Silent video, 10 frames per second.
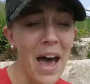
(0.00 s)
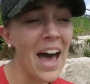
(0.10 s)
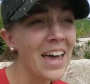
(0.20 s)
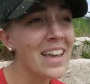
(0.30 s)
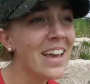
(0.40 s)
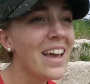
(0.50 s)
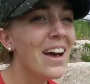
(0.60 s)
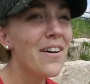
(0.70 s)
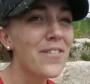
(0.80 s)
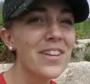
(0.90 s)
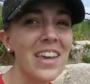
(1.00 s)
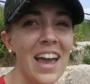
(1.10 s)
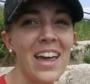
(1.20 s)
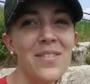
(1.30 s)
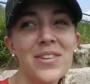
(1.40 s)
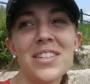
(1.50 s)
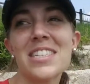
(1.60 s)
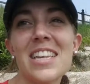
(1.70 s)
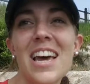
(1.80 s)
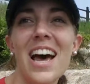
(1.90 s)
bad for the
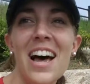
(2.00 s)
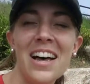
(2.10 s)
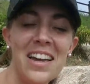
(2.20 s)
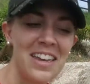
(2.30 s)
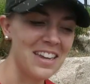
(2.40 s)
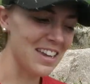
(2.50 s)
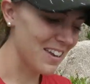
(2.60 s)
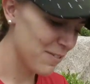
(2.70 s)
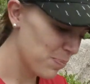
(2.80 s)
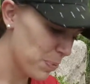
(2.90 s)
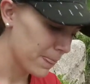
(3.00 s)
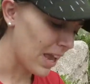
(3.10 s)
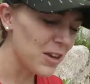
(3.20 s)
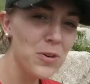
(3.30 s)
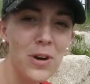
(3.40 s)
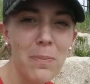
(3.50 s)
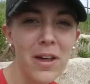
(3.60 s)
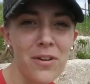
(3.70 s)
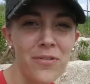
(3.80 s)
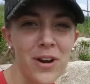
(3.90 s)
animals. Uh, I grew up
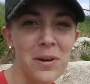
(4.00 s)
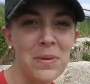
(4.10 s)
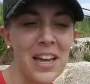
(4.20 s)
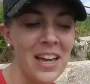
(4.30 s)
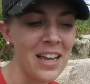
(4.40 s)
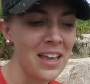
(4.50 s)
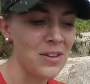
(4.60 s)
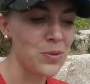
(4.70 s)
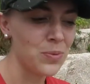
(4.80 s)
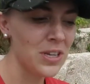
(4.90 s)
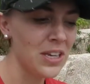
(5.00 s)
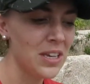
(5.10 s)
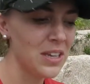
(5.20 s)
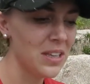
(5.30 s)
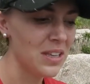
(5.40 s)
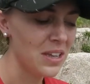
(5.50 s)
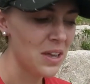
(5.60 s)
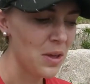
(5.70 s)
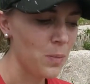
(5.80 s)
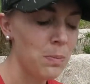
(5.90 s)
on a farm and we
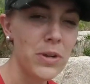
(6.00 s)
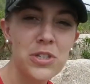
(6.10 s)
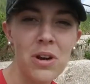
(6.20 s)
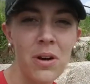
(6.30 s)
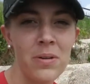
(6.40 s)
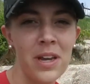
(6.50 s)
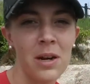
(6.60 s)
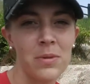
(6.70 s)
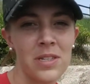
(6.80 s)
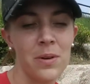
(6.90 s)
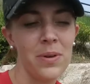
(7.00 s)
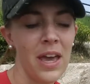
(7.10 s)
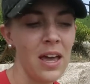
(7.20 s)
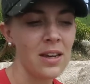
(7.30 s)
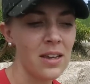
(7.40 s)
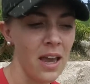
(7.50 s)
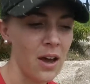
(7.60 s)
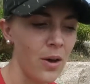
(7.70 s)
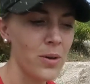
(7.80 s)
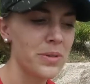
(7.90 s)
would butcher our own animals. Like we had
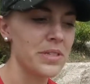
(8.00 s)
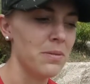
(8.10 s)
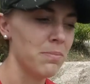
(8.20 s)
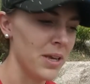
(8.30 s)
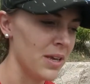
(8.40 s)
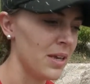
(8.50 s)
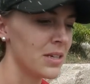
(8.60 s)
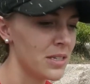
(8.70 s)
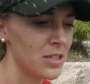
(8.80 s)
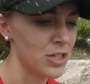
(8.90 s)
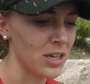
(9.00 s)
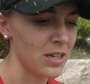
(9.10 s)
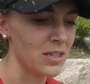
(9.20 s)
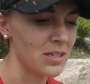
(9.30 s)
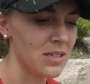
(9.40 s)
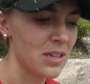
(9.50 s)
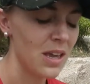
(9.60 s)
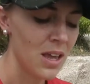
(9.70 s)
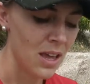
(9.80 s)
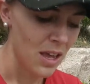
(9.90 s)
cows and pigs and chickens.
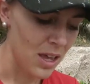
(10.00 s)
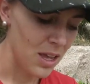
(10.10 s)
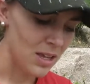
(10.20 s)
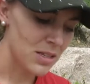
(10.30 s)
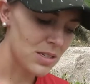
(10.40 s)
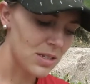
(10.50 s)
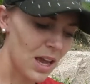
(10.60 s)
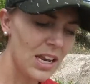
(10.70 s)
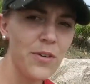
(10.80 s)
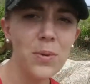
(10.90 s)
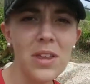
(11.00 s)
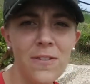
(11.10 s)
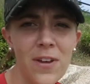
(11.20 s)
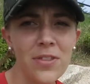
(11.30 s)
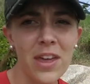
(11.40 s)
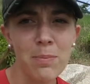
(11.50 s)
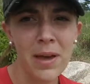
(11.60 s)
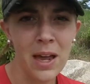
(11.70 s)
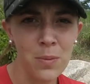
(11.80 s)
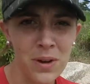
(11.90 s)
And I never really felt that
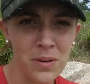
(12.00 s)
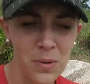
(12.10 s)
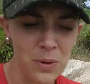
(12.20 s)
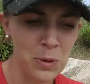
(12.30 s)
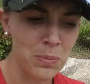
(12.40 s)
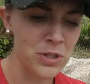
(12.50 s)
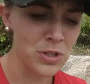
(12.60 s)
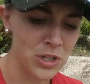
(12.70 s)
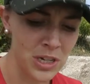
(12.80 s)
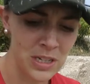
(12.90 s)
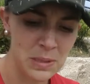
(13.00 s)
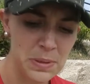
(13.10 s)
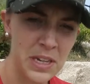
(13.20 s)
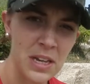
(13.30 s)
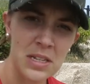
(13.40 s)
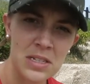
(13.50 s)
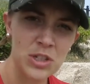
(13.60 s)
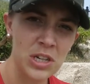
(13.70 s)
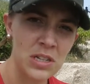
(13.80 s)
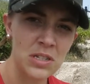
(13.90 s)
bad when we would butcher chickens
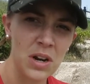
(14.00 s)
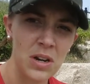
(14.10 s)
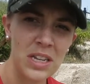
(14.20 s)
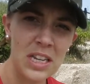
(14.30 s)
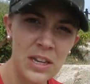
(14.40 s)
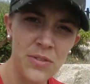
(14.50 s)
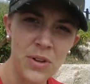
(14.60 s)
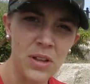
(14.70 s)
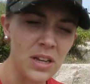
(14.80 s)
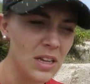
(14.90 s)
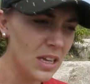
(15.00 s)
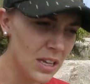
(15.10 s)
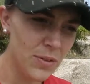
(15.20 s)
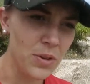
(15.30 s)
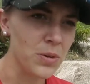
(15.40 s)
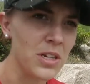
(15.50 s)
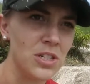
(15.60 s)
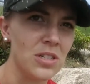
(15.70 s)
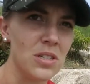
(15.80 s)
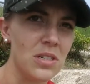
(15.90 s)
because chickens are evil, evil
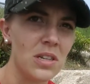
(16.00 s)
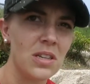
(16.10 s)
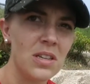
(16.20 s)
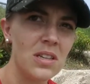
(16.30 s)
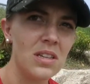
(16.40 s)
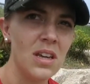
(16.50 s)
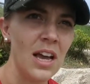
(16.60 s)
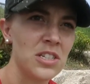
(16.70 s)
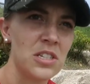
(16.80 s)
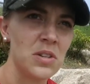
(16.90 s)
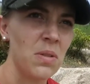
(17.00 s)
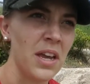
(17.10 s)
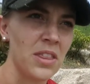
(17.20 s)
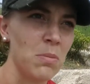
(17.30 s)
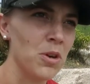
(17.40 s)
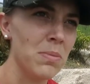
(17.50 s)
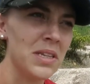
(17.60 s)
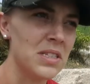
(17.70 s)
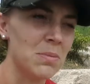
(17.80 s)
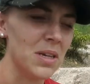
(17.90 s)
creatures. I just don't like them. They're
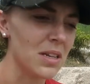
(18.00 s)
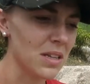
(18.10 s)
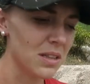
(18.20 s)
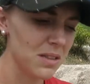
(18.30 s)
mean to me.